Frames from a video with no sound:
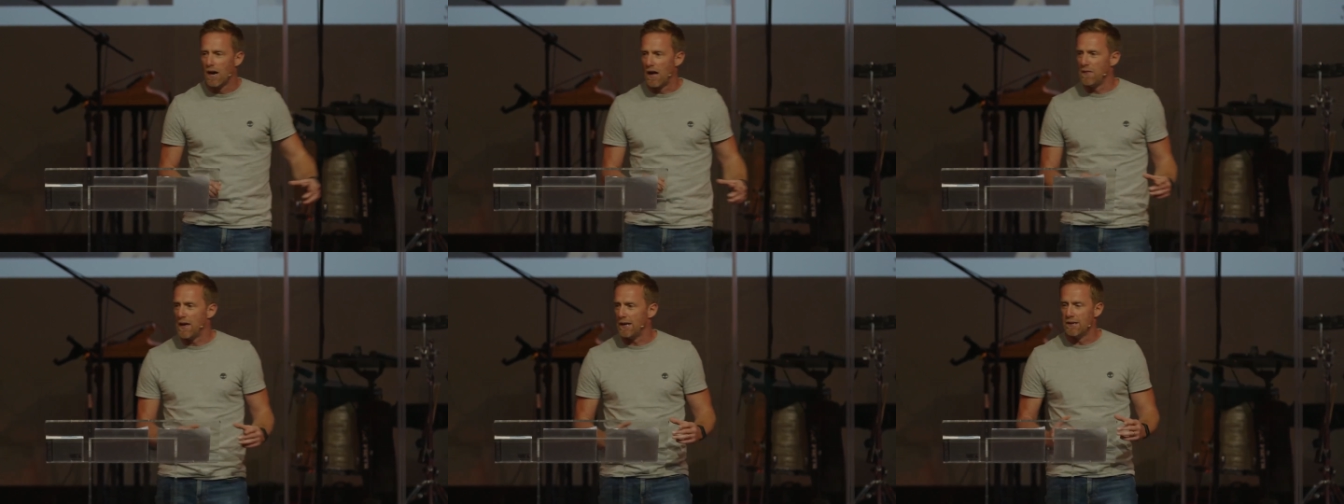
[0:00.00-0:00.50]

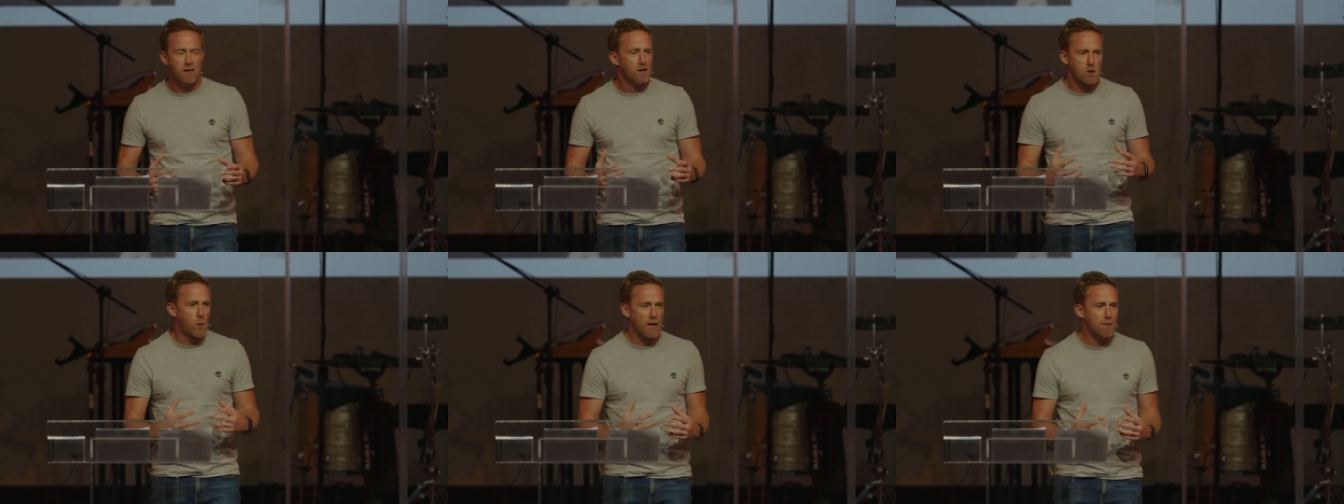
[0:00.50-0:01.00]
And then
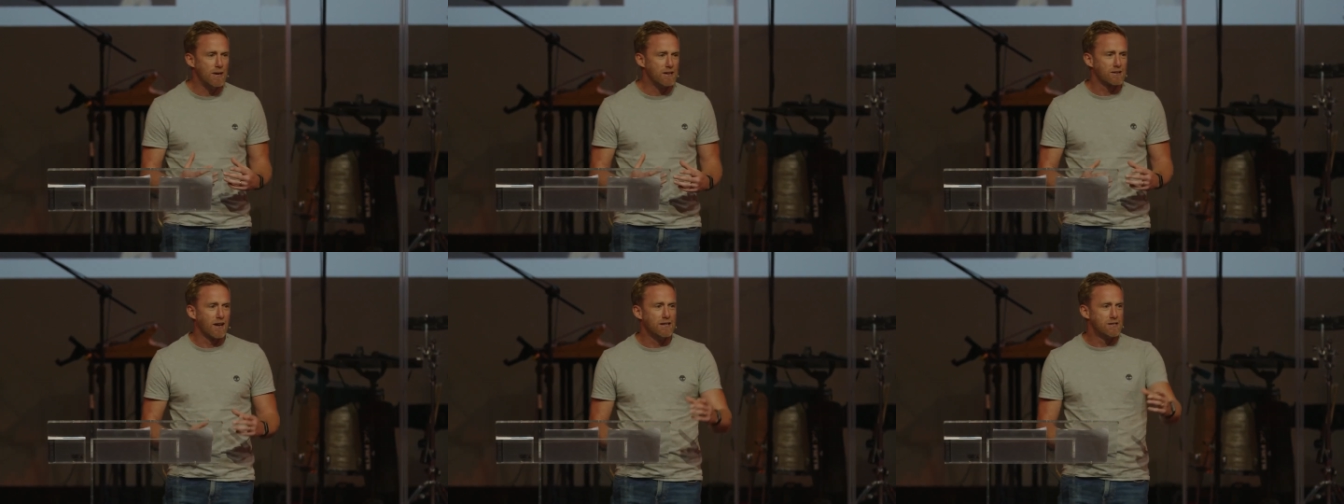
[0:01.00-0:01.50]
twenty
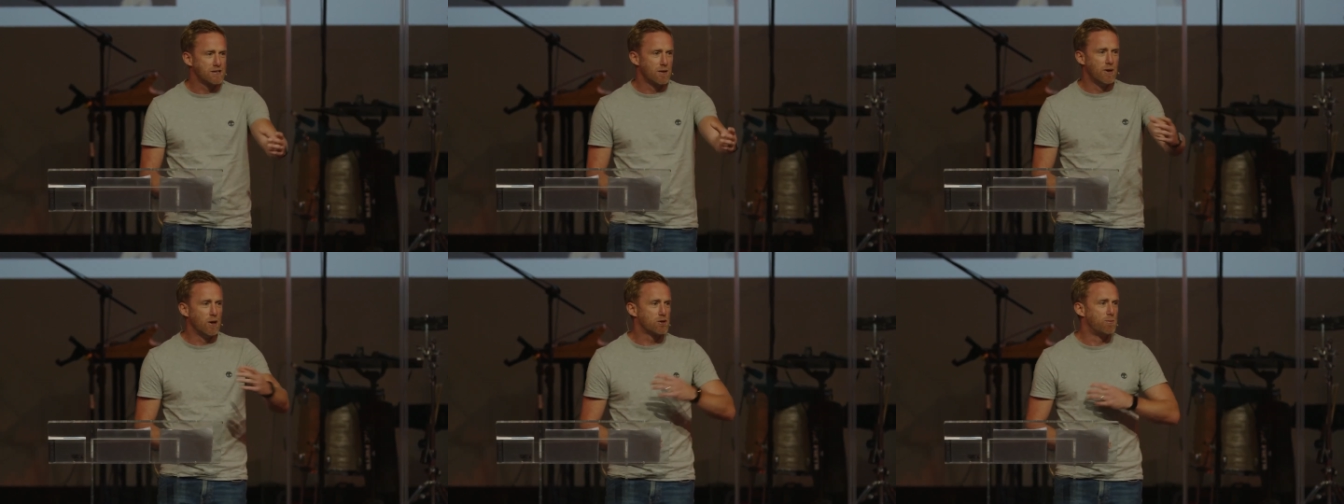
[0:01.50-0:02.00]
minutes later,
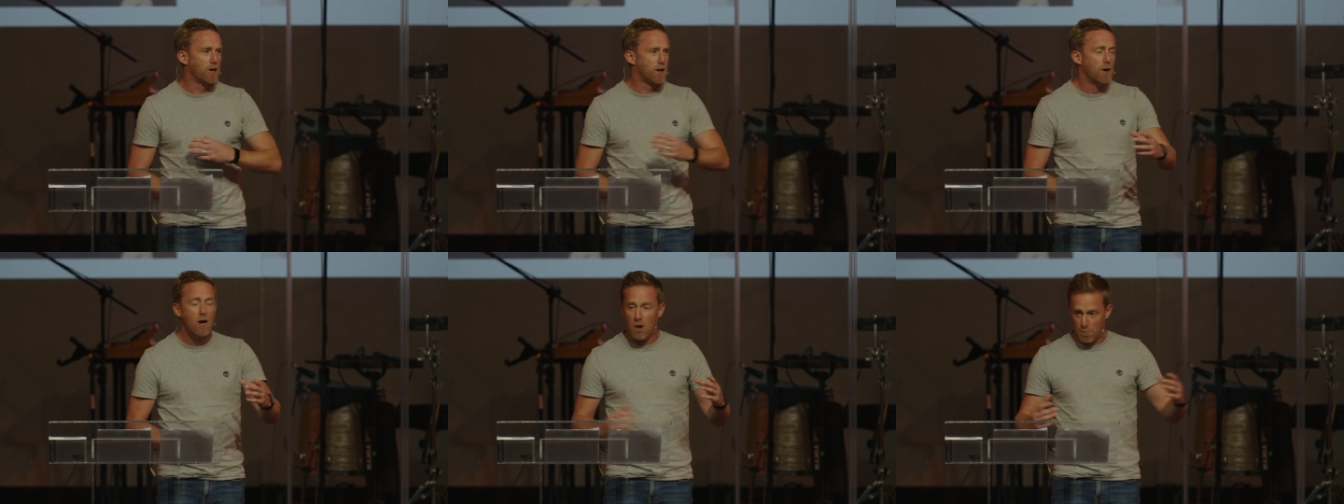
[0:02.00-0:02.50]
someone else might
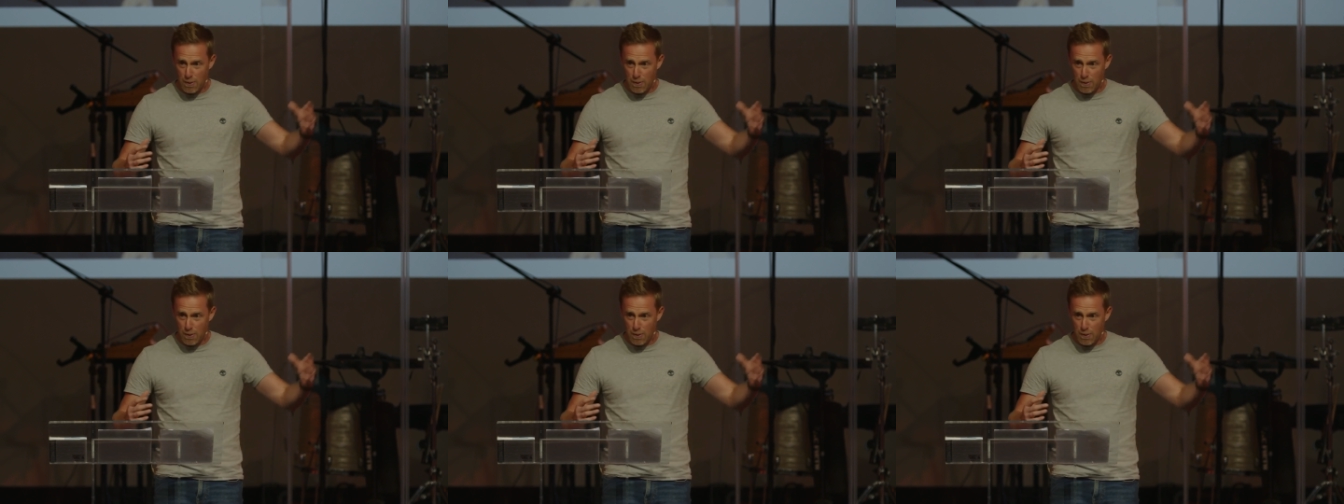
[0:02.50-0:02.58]
come.